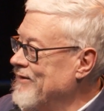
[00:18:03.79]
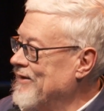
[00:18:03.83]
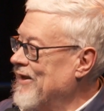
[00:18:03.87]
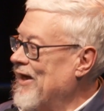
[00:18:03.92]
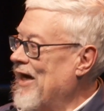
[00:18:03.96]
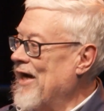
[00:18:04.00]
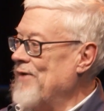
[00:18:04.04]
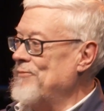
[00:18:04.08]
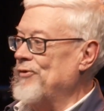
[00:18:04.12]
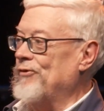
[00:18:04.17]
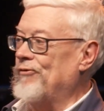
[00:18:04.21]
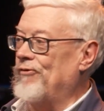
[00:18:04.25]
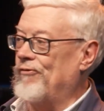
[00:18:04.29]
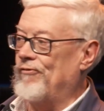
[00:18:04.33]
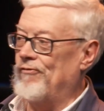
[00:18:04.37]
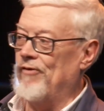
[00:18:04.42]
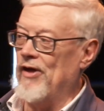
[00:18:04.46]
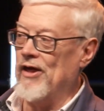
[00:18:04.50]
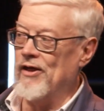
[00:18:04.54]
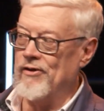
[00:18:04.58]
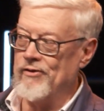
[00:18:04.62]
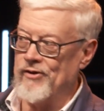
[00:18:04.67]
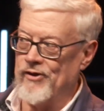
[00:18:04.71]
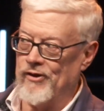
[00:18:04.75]
time of
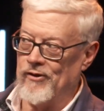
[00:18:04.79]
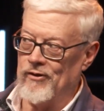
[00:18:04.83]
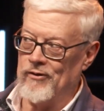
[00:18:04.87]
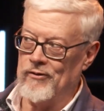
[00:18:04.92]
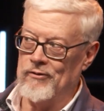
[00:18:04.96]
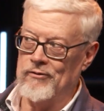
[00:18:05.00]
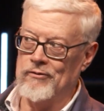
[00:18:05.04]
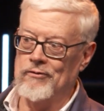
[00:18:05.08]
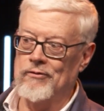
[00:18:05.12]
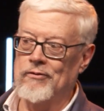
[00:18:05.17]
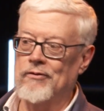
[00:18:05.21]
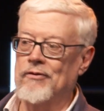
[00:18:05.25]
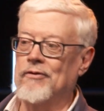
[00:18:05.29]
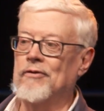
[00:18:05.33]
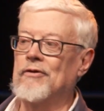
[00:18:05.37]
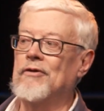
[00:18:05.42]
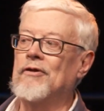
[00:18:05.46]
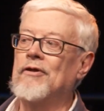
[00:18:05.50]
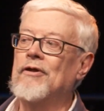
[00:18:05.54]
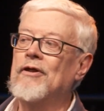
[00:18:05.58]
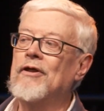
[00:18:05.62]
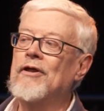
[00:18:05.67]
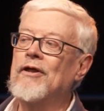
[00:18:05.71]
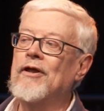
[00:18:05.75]
failure
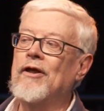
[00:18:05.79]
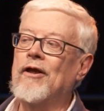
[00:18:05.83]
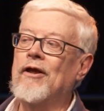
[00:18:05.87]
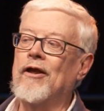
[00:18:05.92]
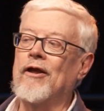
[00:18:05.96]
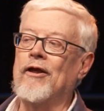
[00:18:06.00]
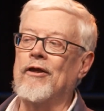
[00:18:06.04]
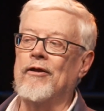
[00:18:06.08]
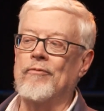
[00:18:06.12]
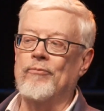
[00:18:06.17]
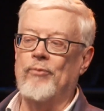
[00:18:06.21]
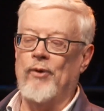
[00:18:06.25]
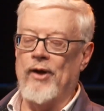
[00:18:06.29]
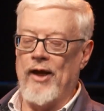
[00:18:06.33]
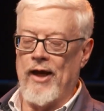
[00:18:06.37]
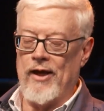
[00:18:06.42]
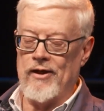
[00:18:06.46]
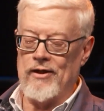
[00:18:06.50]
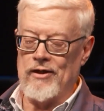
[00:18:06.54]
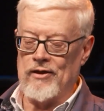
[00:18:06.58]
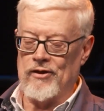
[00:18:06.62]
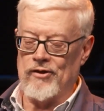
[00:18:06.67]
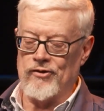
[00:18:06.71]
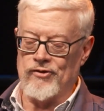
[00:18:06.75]
in
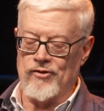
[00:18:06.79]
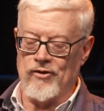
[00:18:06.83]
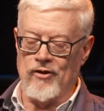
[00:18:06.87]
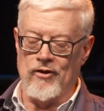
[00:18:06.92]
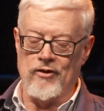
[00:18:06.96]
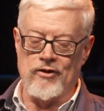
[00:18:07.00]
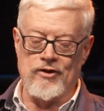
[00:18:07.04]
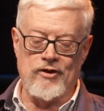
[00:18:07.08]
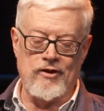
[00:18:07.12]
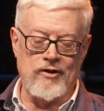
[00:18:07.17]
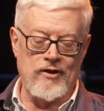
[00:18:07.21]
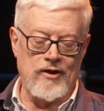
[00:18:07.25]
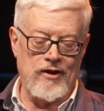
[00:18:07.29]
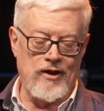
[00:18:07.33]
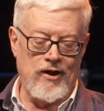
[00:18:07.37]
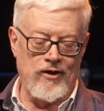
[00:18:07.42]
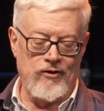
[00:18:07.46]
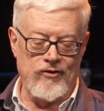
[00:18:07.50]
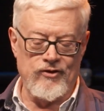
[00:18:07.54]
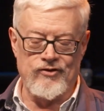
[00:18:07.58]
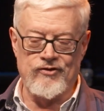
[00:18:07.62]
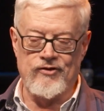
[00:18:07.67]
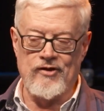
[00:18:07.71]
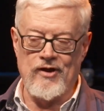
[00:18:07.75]
planning the church in the inner
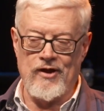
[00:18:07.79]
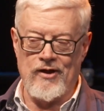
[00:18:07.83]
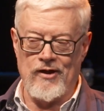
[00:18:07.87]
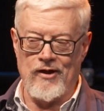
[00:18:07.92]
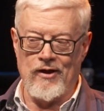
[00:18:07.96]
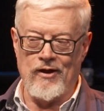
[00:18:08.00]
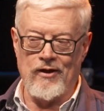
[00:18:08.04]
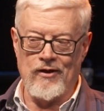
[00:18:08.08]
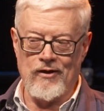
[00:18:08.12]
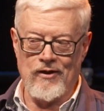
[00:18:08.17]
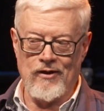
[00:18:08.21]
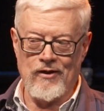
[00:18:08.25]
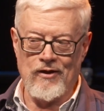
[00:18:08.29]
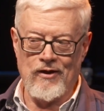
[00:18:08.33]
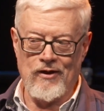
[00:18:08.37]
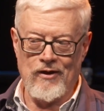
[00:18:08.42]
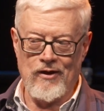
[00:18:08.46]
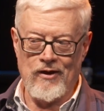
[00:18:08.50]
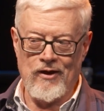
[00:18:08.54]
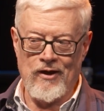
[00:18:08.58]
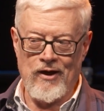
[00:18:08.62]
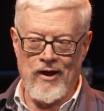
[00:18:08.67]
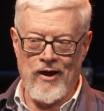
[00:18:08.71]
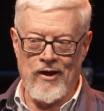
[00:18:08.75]
city
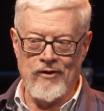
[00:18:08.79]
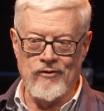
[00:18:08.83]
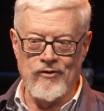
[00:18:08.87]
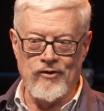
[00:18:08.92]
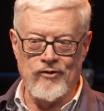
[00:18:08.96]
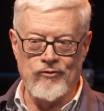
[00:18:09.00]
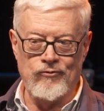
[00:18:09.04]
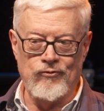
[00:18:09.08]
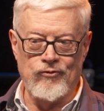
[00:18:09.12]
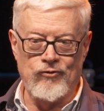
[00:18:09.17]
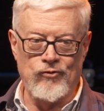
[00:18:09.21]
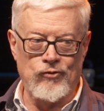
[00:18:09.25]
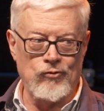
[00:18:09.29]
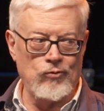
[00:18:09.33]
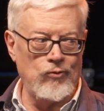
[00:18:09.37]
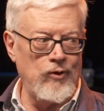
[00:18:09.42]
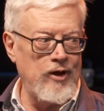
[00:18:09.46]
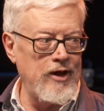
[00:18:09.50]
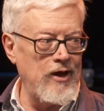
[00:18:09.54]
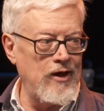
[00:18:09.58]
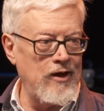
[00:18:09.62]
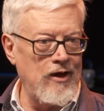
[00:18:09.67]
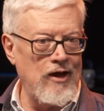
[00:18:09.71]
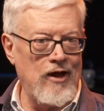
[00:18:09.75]
and the
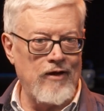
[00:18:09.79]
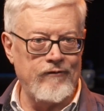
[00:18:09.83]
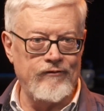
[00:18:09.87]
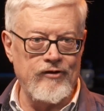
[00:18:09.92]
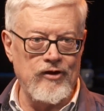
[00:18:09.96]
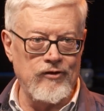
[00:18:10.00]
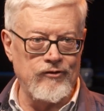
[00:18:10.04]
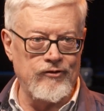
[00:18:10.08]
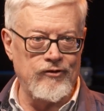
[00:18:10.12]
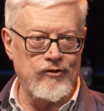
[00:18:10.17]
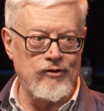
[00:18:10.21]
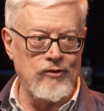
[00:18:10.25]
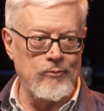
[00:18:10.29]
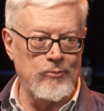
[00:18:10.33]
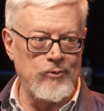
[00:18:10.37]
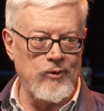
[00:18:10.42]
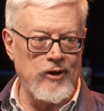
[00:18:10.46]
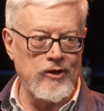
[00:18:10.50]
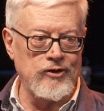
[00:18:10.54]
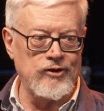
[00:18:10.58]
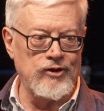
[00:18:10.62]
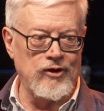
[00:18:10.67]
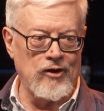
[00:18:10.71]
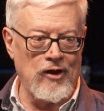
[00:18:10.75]
3.5 years of
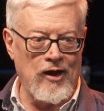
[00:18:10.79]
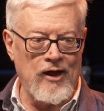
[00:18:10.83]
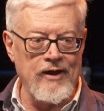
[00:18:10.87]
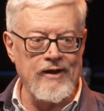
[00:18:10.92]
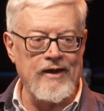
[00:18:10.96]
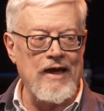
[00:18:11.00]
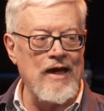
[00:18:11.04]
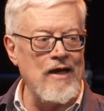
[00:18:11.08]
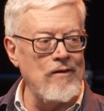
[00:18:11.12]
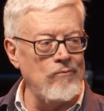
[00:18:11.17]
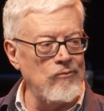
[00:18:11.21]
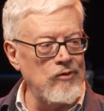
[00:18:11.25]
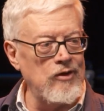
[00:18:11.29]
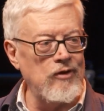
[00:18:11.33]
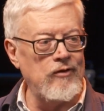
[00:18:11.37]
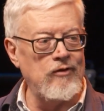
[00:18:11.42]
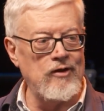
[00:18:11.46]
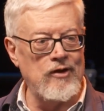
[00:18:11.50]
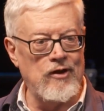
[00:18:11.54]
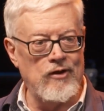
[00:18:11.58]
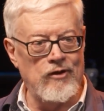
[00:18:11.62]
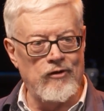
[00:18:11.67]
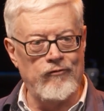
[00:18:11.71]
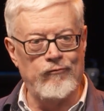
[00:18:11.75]
depression, I came to the
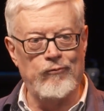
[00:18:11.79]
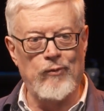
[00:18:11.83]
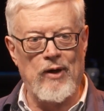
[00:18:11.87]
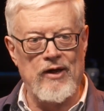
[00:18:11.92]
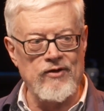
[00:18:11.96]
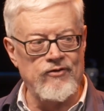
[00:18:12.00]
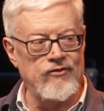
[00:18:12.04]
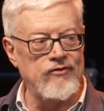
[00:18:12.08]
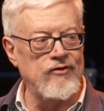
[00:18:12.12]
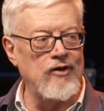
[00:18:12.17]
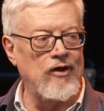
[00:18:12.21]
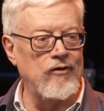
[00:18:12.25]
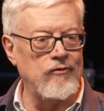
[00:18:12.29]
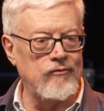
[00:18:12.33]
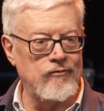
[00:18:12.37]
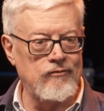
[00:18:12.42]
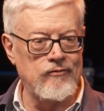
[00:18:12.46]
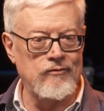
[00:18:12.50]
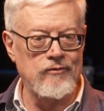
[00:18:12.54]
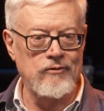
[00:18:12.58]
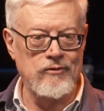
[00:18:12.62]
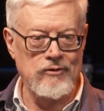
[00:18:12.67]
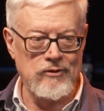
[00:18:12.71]
end of myself.